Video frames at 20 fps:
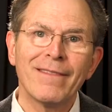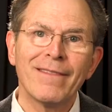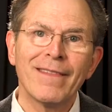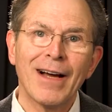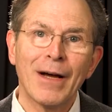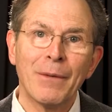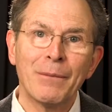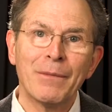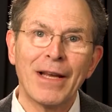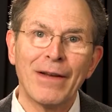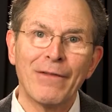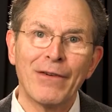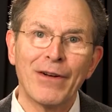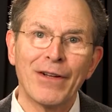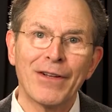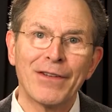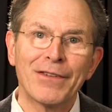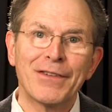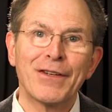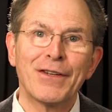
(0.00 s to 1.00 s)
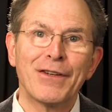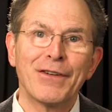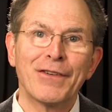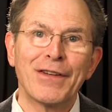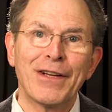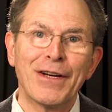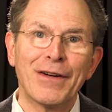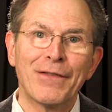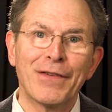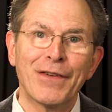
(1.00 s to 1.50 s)
I'm David Hilton, your
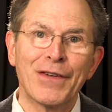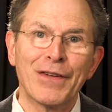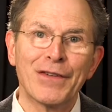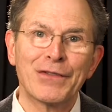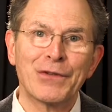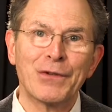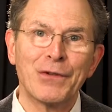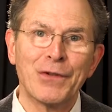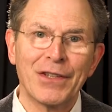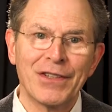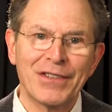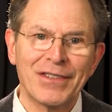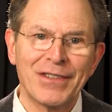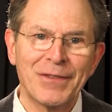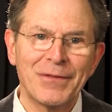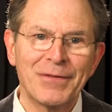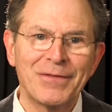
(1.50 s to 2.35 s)
leader for this course.